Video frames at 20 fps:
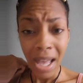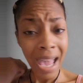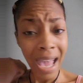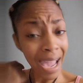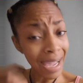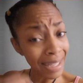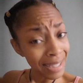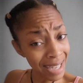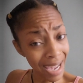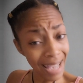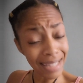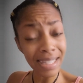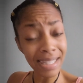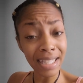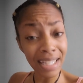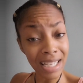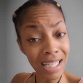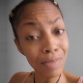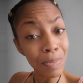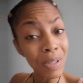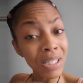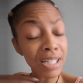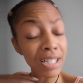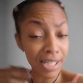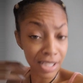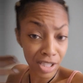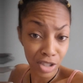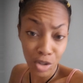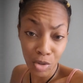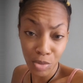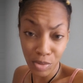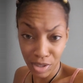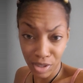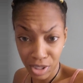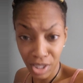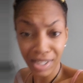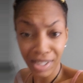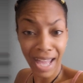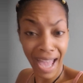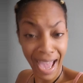And yes, it is because you
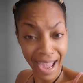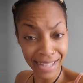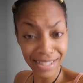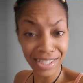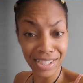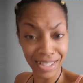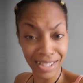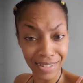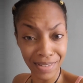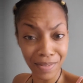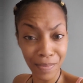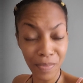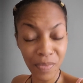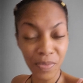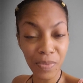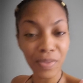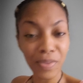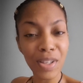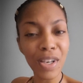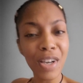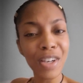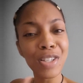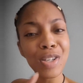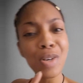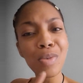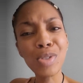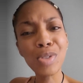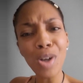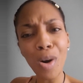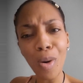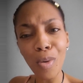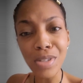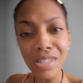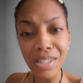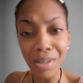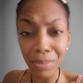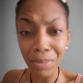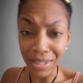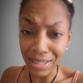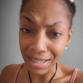took action. You chose
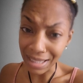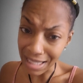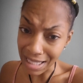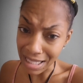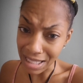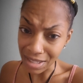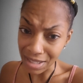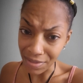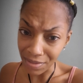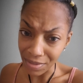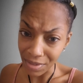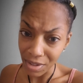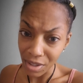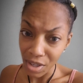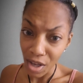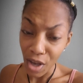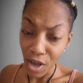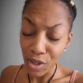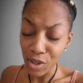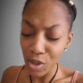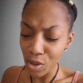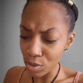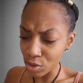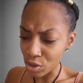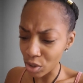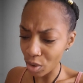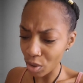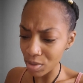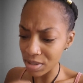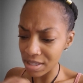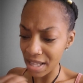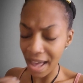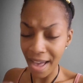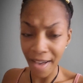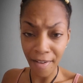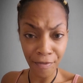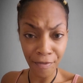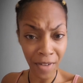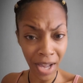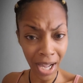to believe. You chose to
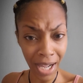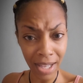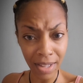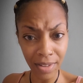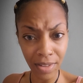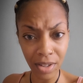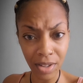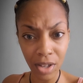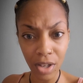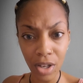have faith.